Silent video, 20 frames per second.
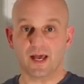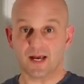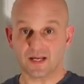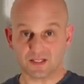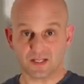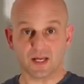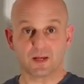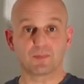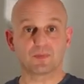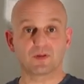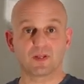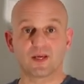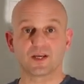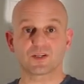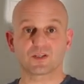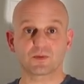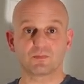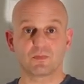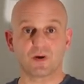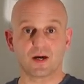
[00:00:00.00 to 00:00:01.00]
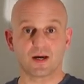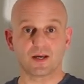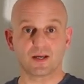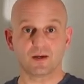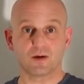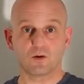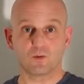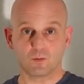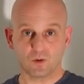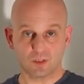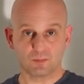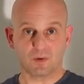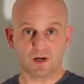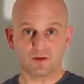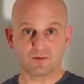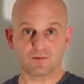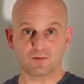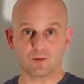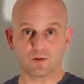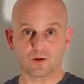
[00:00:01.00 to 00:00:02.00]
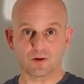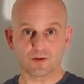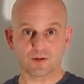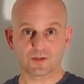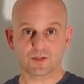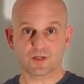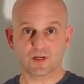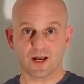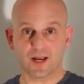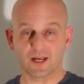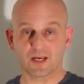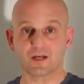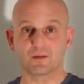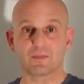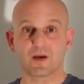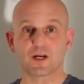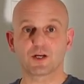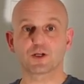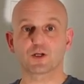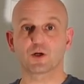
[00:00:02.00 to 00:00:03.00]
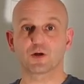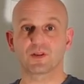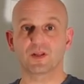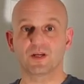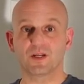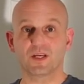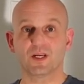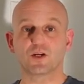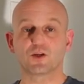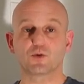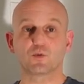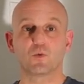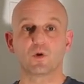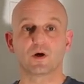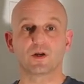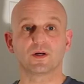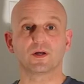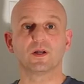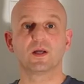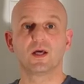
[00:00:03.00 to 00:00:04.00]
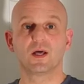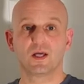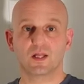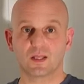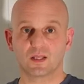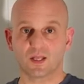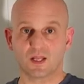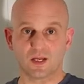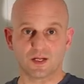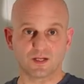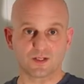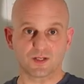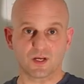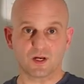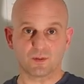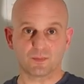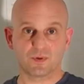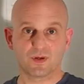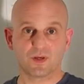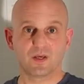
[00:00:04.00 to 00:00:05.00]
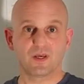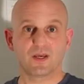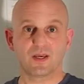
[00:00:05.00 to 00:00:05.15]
as I place my 1x4s, I can make sure that each one lines up,